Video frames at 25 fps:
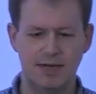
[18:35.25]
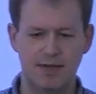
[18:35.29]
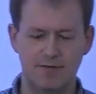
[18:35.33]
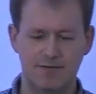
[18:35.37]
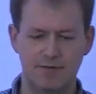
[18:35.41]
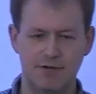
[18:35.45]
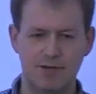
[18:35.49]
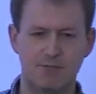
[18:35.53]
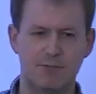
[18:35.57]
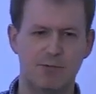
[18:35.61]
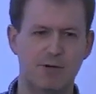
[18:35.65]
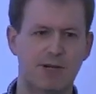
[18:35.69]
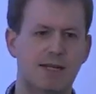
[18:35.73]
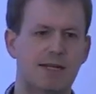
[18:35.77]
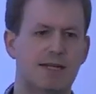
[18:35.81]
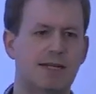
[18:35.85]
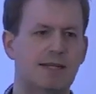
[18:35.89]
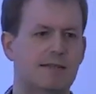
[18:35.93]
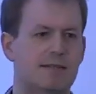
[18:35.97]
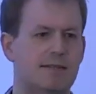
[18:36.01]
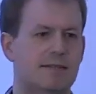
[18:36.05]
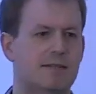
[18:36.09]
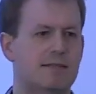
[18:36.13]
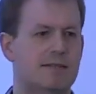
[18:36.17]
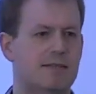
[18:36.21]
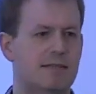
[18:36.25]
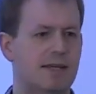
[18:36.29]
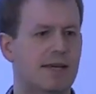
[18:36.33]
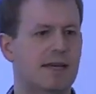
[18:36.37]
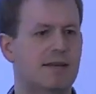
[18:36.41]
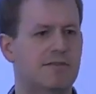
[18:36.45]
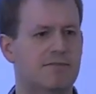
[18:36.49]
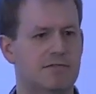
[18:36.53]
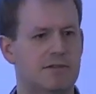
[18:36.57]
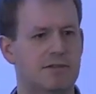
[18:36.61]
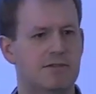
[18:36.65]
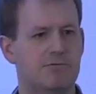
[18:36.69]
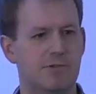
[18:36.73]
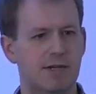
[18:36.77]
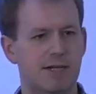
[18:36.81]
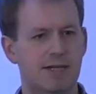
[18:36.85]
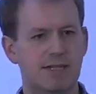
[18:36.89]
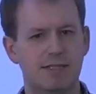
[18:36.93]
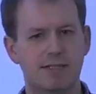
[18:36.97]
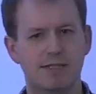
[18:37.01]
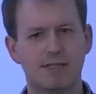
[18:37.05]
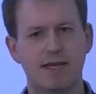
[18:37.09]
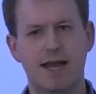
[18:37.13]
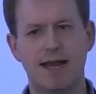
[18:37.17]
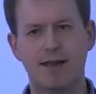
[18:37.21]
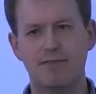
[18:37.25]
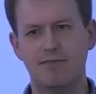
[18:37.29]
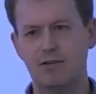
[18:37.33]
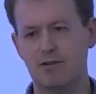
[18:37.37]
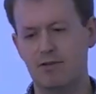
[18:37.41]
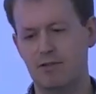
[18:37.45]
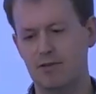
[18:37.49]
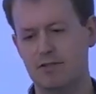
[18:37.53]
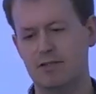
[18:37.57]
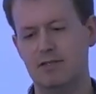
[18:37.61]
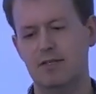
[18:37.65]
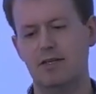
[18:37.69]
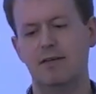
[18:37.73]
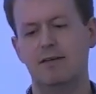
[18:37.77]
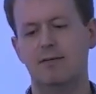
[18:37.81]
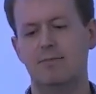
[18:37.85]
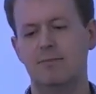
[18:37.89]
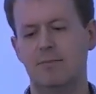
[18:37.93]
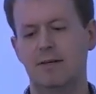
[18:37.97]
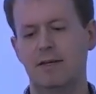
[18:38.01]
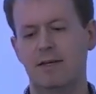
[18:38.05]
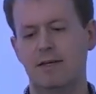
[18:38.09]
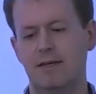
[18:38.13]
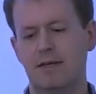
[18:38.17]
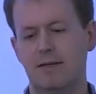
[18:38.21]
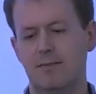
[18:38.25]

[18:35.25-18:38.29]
for it really to stick, for it really to have a long term